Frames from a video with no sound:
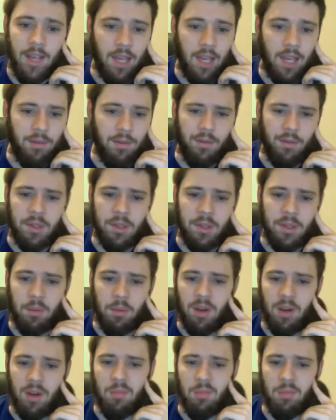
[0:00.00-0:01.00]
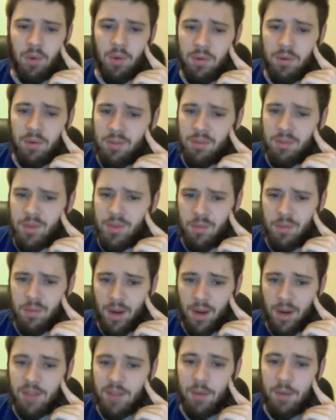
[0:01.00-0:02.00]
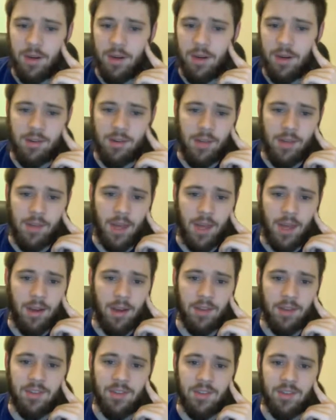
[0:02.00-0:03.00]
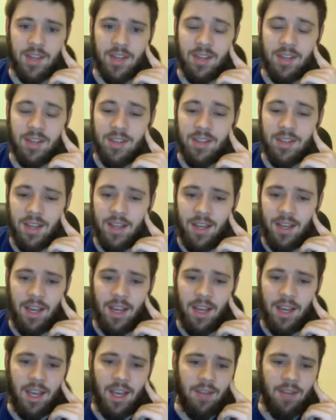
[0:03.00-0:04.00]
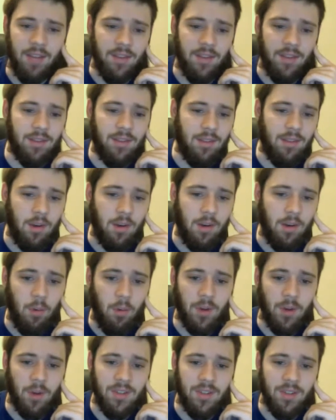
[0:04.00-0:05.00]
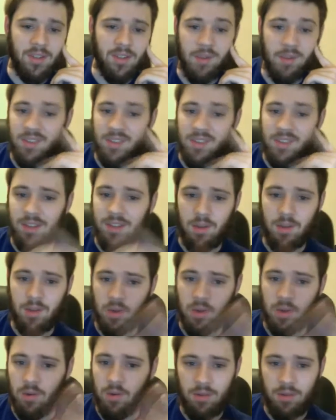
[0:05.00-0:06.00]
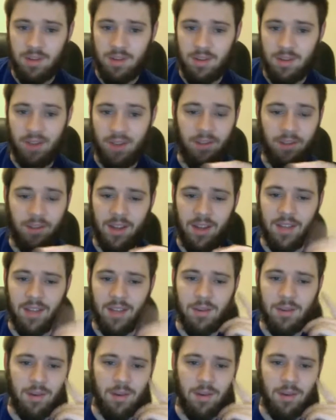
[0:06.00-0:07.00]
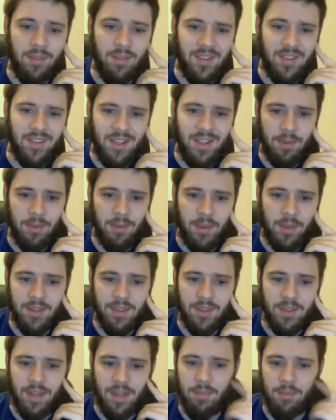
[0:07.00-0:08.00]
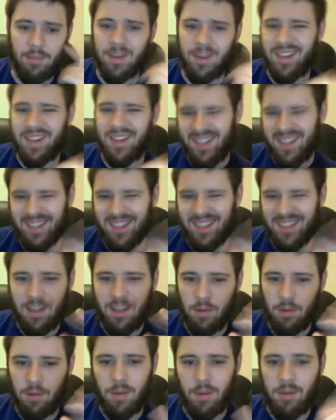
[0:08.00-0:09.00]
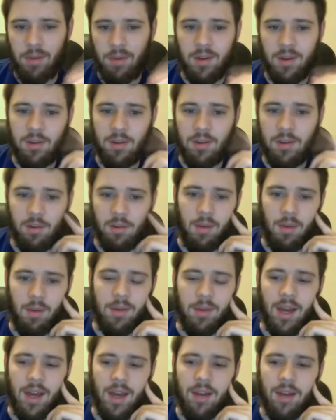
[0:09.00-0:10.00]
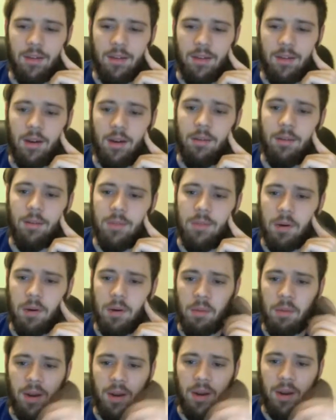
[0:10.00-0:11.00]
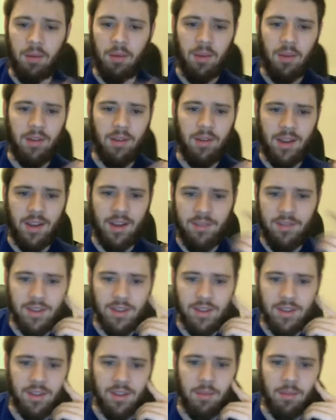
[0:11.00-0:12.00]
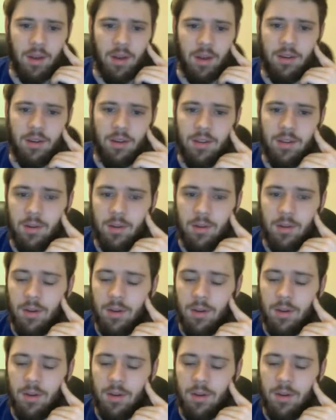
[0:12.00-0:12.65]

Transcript: If your flexibility improves, it means your body's ready to do that exercise. And if it worsens, it means that you should definitely not do it. If it stays about the same, maybe you could do it, maybe not, depending on whether or not you find something better to do.